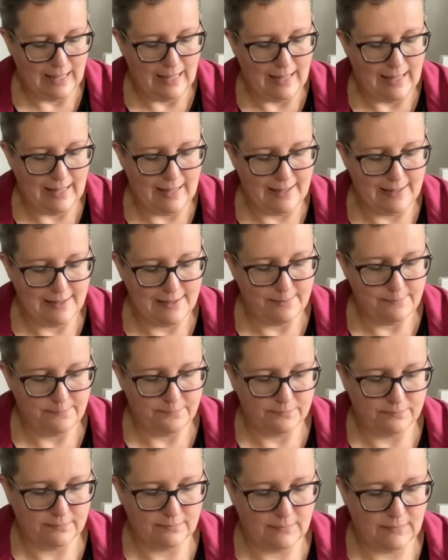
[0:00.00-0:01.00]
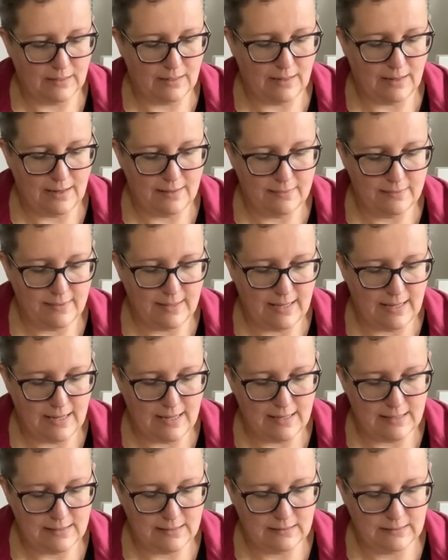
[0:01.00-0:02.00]
And
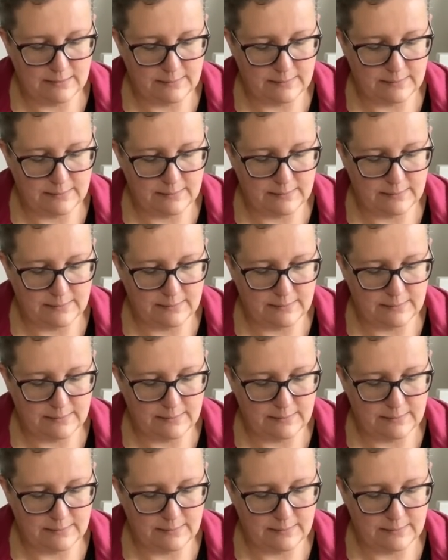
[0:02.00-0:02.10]
then